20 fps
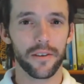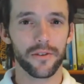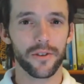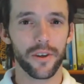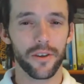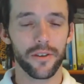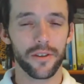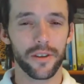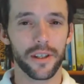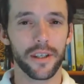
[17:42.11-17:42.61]

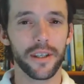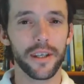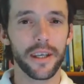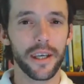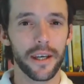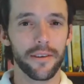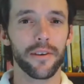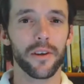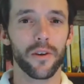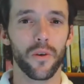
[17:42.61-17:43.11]
Don't
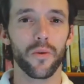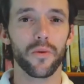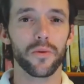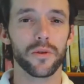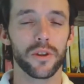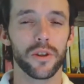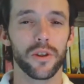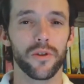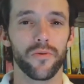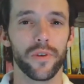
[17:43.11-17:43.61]
give it all
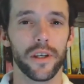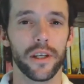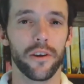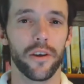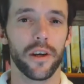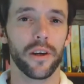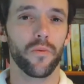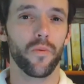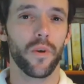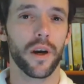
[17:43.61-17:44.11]
to the
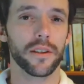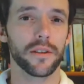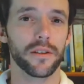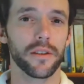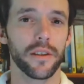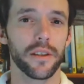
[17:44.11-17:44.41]
reader at once.